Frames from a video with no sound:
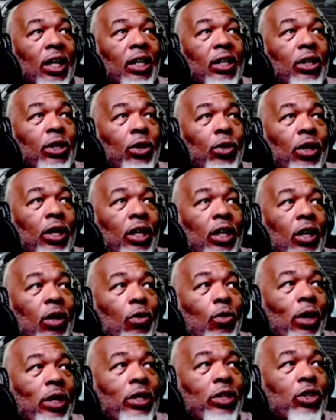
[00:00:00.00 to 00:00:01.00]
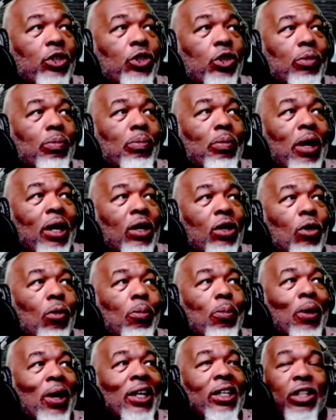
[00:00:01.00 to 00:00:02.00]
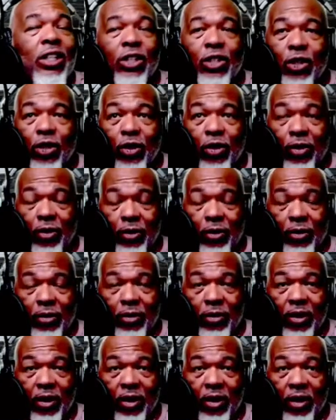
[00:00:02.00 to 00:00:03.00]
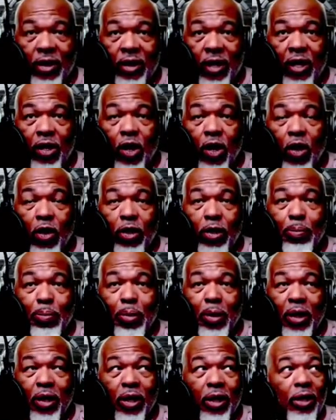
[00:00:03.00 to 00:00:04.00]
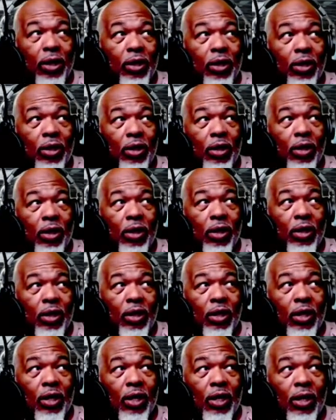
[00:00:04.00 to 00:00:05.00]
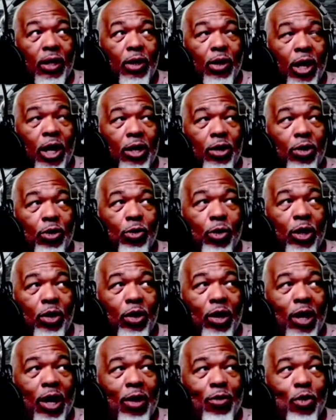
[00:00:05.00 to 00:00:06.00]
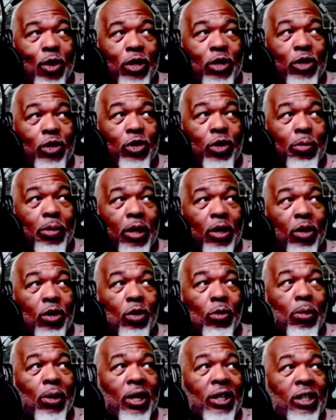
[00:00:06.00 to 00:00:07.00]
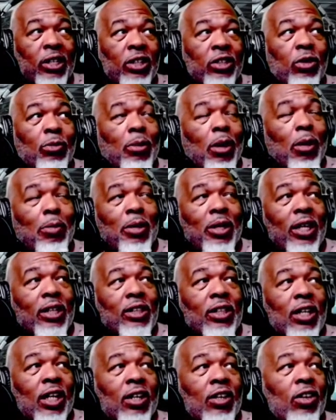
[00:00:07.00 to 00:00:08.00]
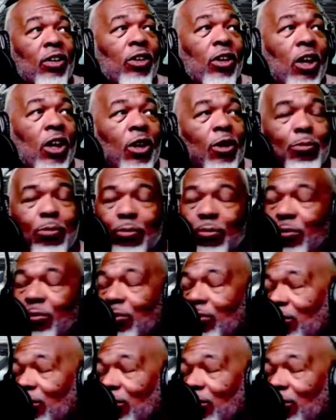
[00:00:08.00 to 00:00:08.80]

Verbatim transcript: including a registered medical practitioner, an R M P. Now, I don't, we don't have registered medical practitioner. Maybe that's like our our